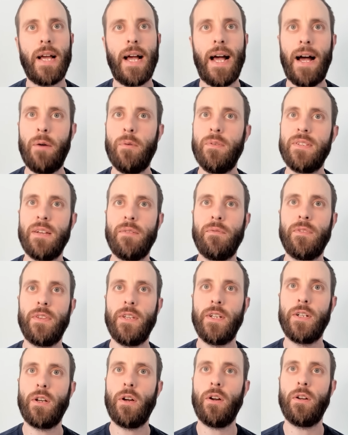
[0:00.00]
how is
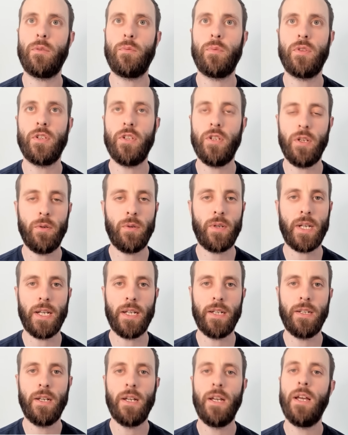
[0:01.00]
everything going with the new
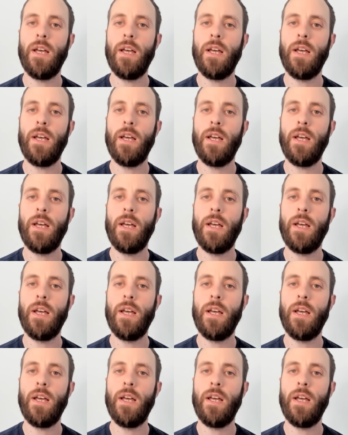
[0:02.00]
kid?